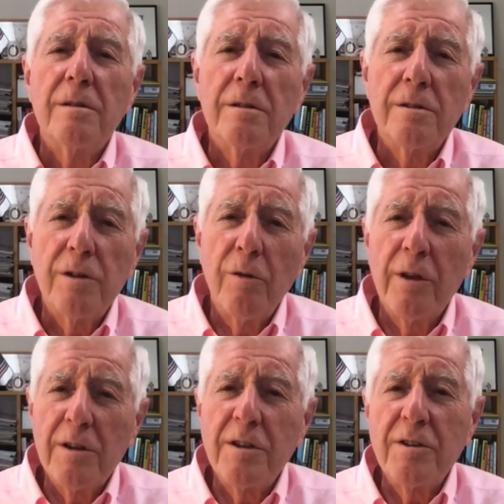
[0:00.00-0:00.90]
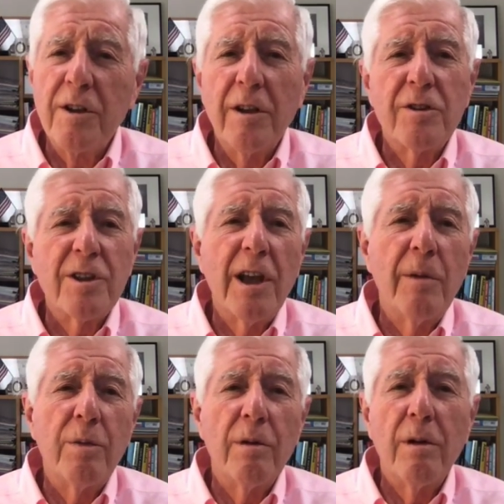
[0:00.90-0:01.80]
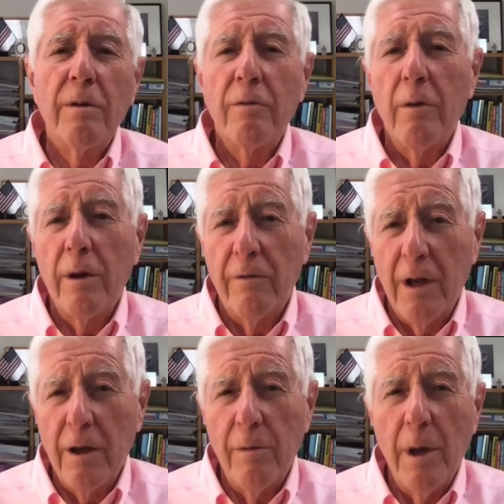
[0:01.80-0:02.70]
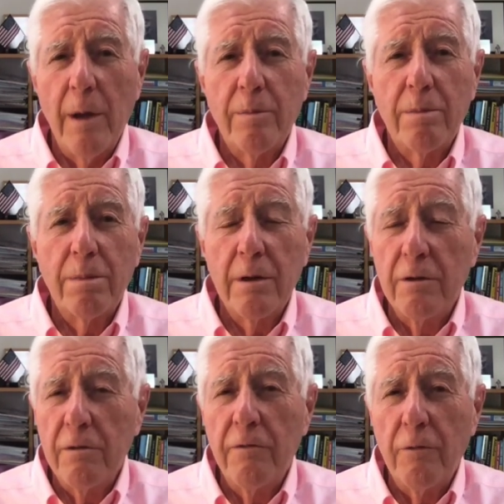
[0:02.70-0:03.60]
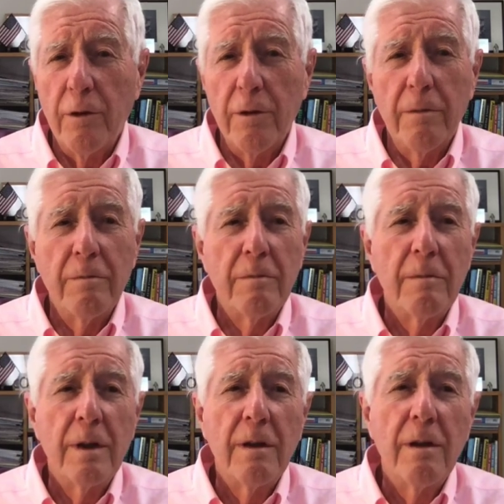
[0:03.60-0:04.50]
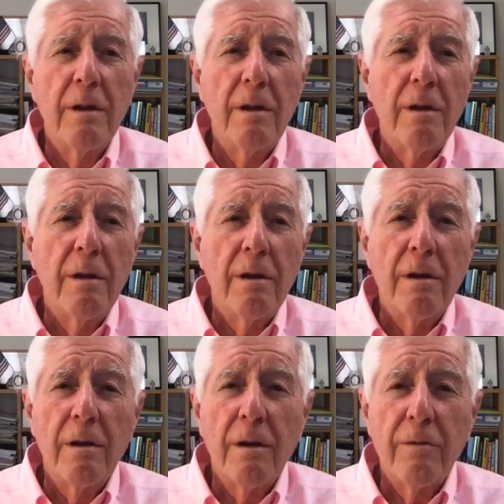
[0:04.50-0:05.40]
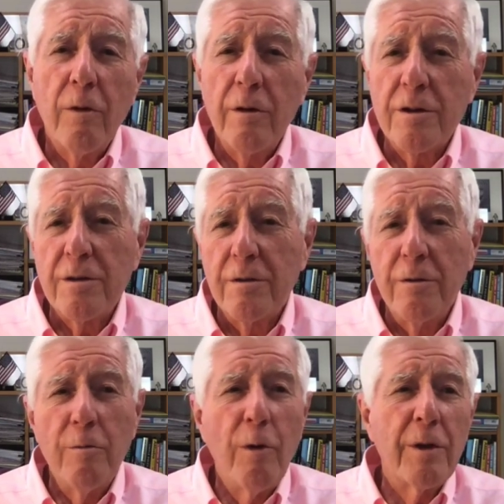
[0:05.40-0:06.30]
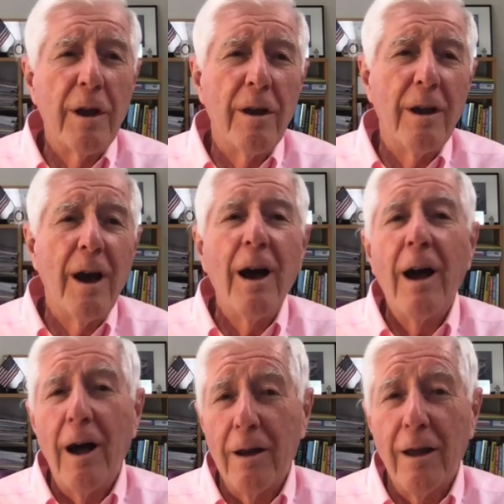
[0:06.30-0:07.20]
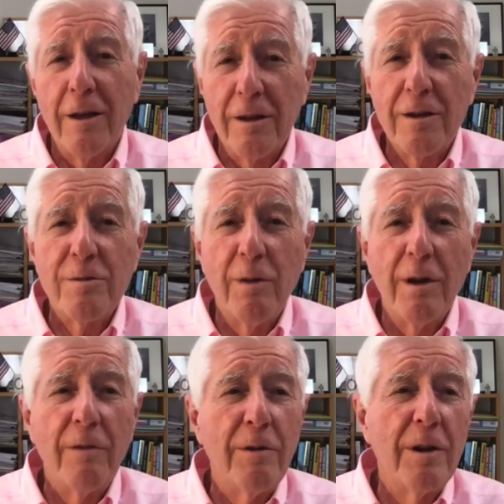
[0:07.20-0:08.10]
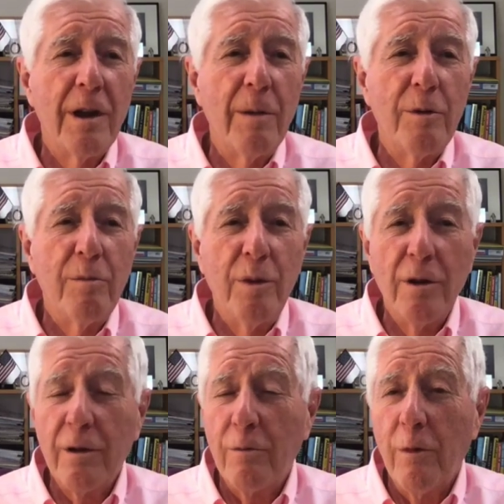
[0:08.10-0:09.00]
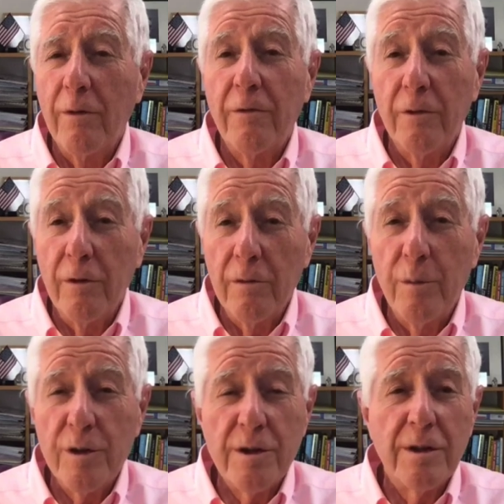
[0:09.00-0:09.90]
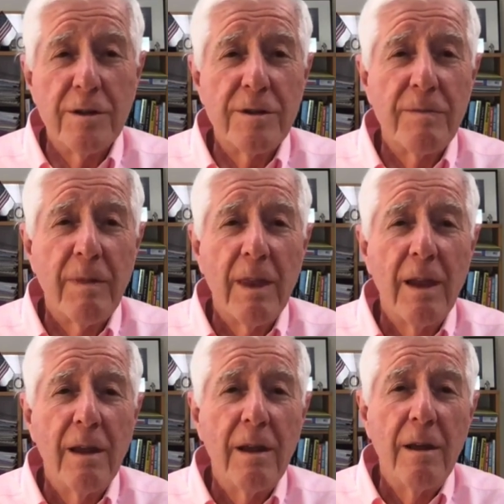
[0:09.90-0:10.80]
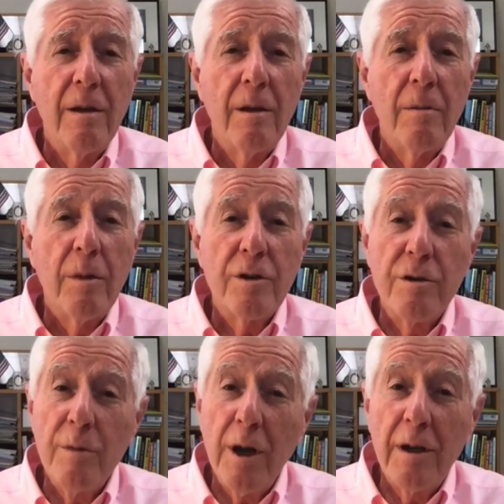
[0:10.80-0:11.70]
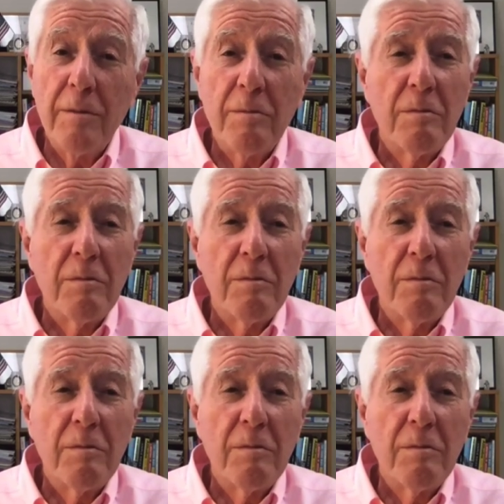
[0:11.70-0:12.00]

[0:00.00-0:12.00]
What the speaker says: So this is an example of what a value map can do for you. Of course, you won't get an aha like this one every time you build one for your business, but you might,